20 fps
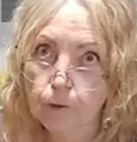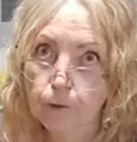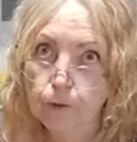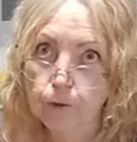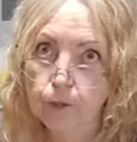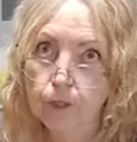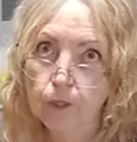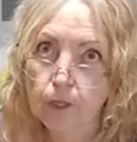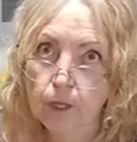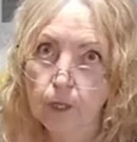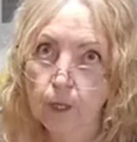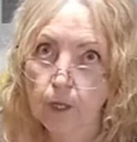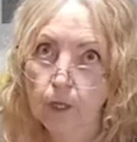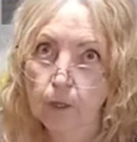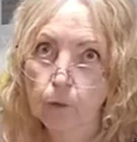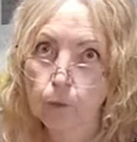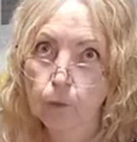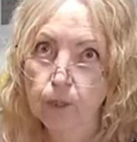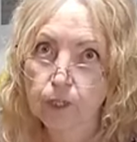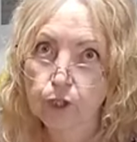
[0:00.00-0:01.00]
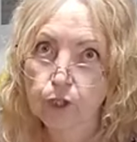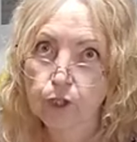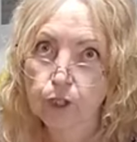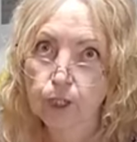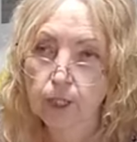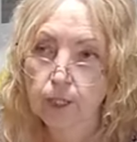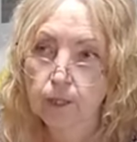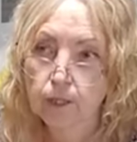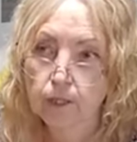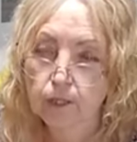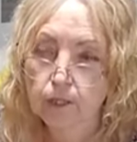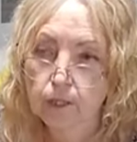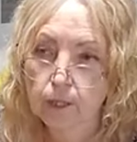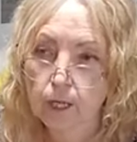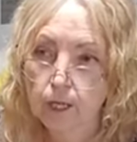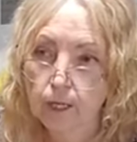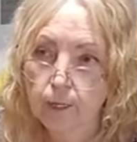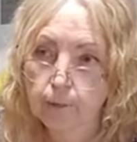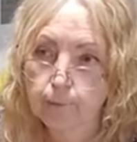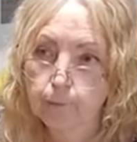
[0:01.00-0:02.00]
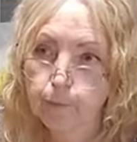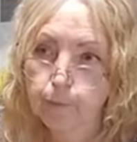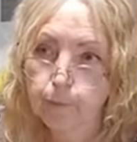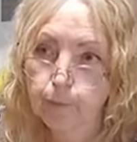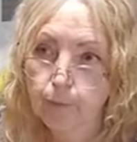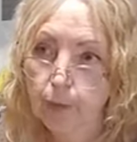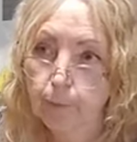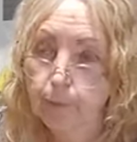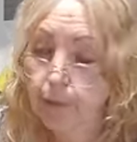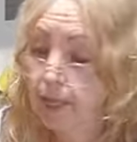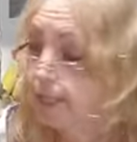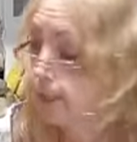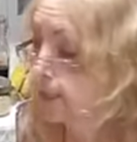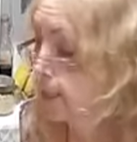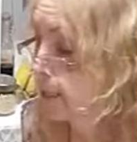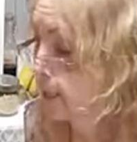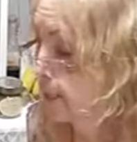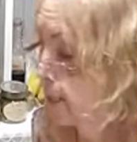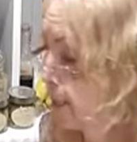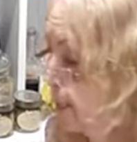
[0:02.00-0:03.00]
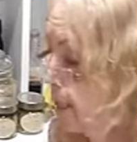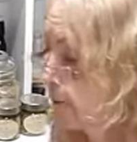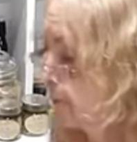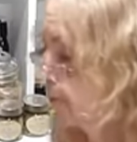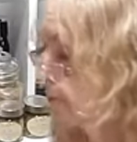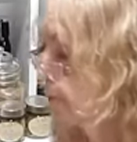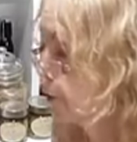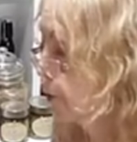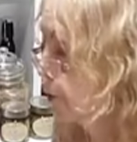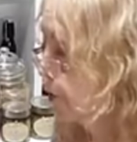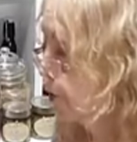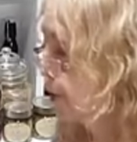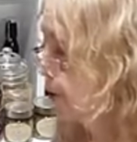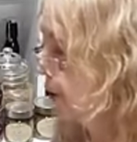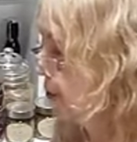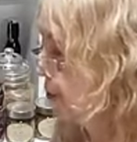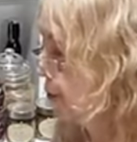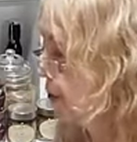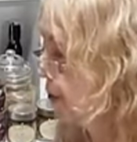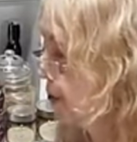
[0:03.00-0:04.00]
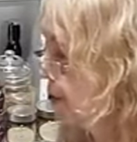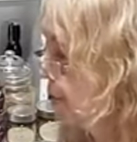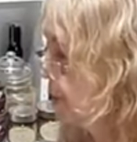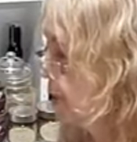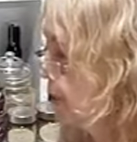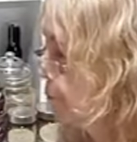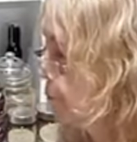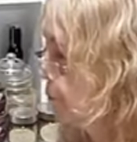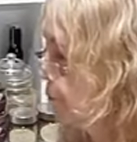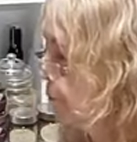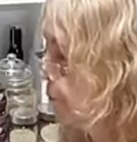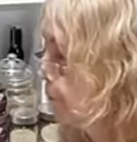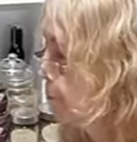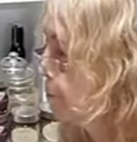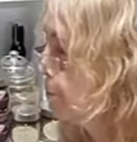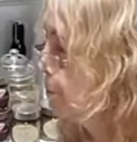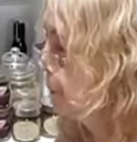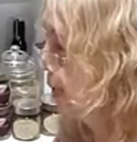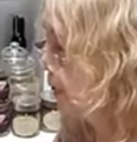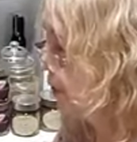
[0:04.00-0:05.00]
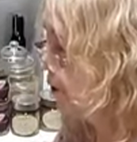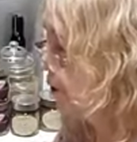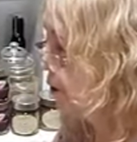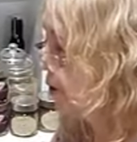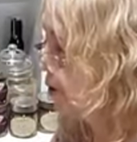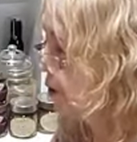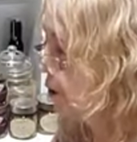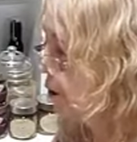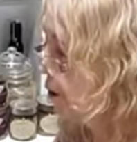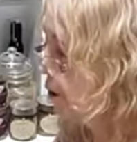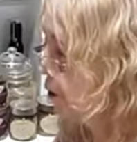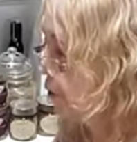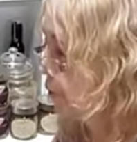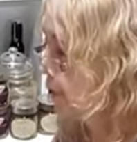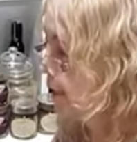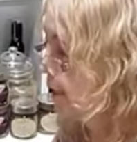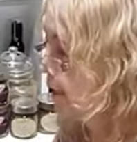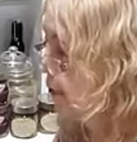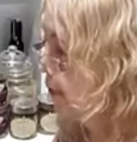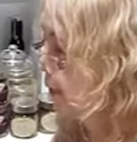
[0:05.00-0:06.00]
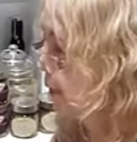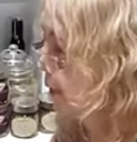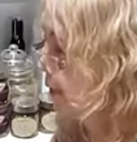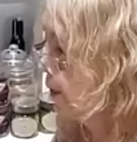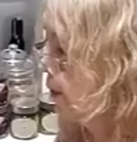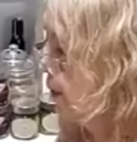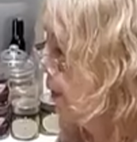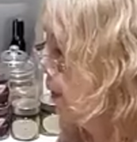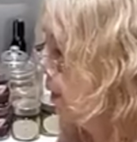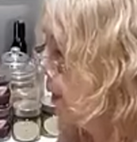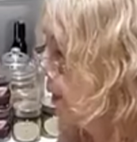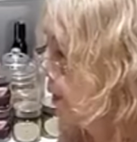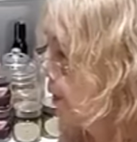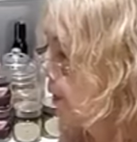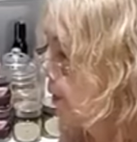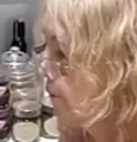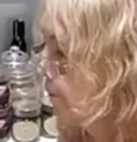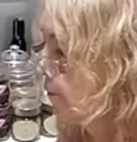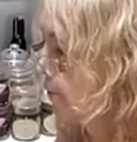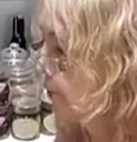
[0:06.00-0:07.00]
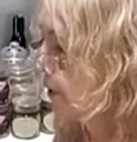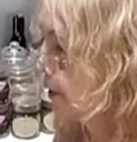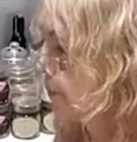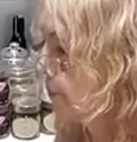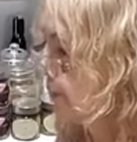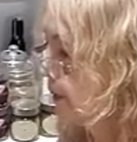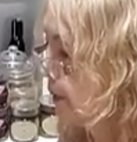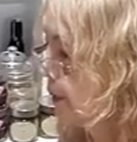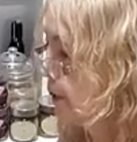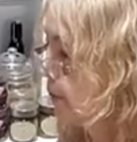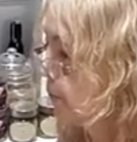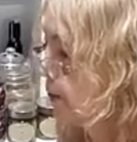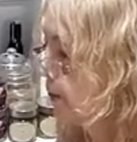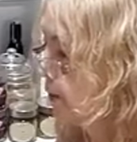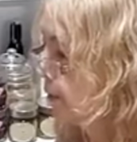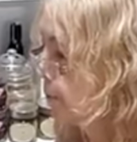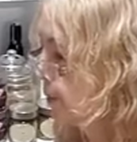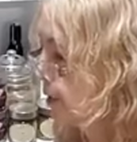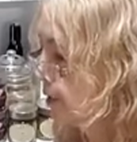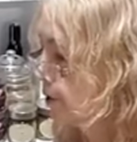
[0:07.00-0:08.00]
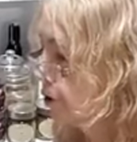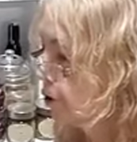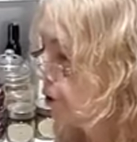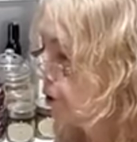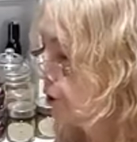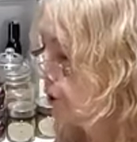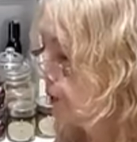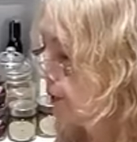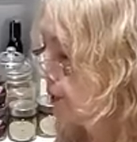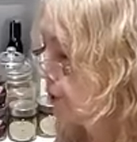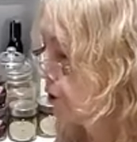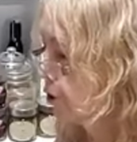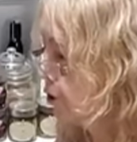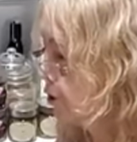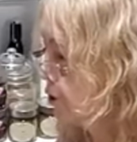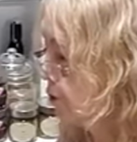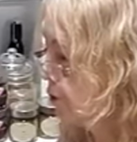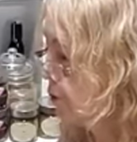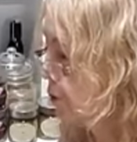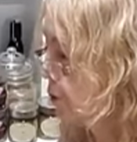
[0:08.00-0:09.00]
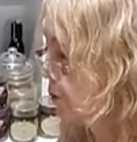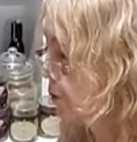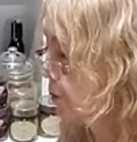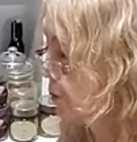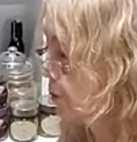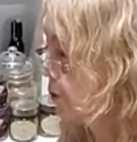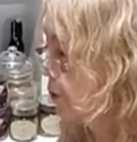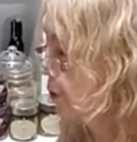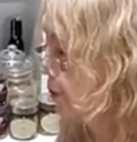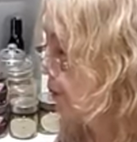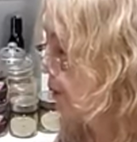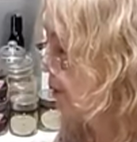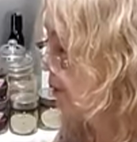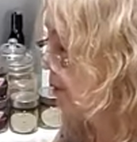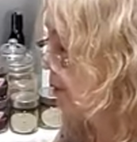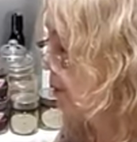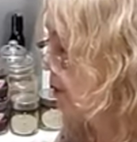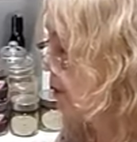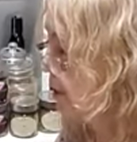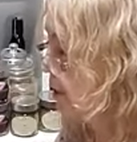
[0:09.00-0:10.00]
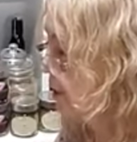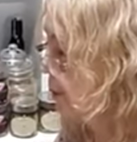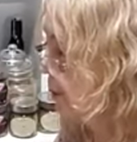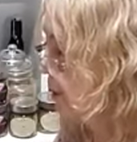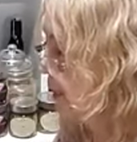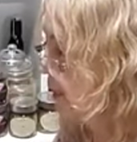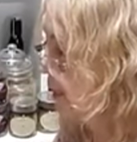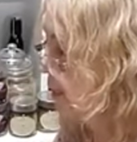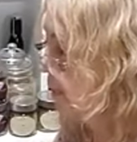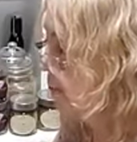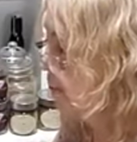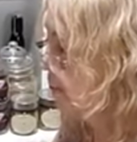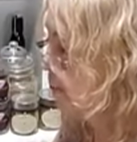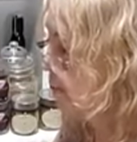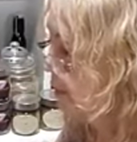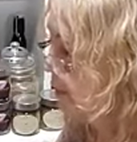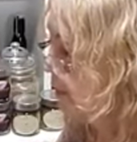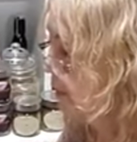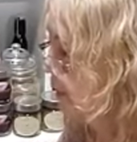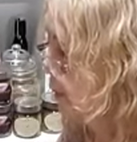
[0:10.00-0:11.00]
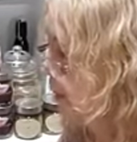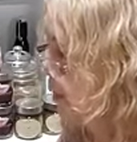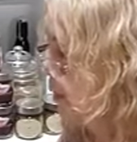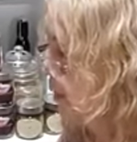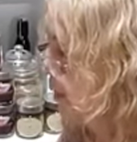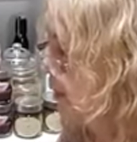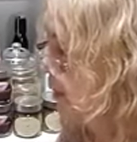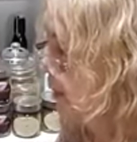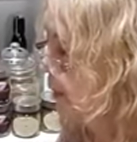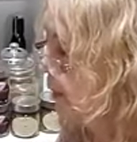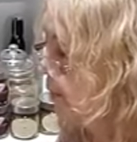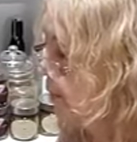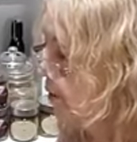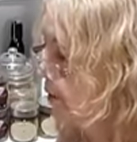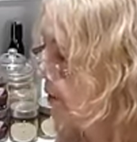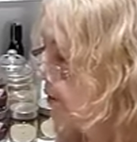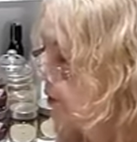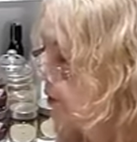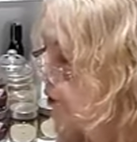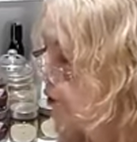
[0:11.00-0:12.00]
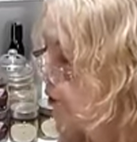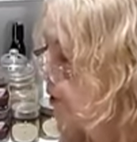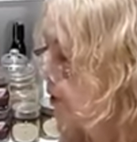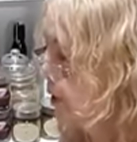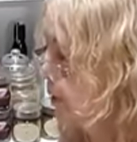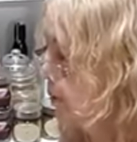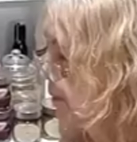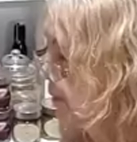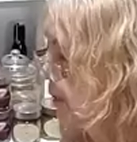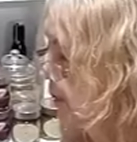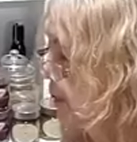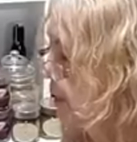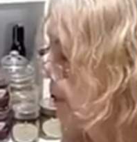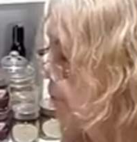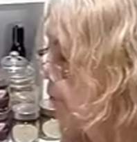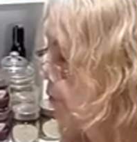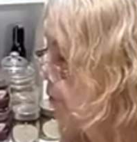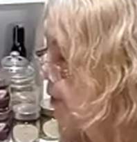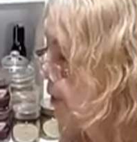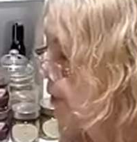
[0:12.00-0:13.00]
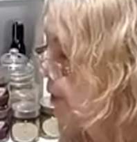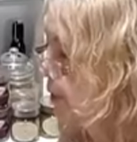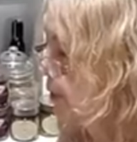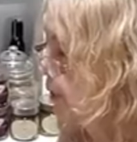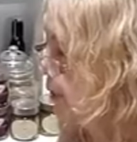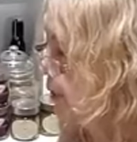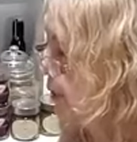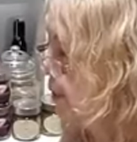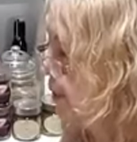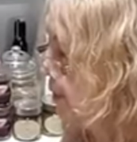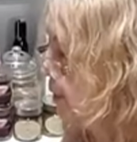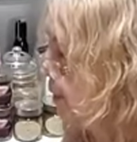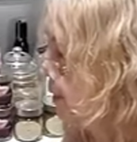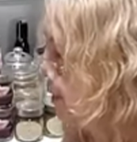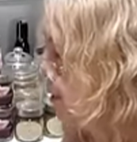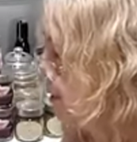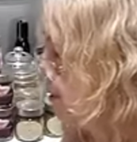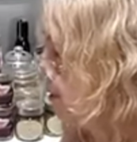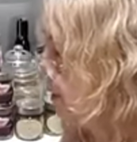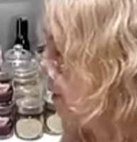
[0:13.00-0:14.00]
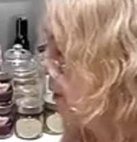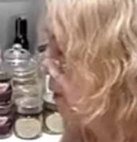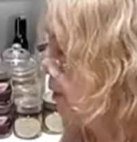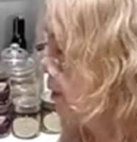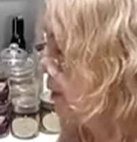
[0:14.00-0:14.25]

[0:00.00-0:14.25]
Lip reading: fruit, which is basically a fruit. So it's much better tolerated for anybody with blood sugar issues or that's diabetic. Okay, so it's just going to be like a really nice little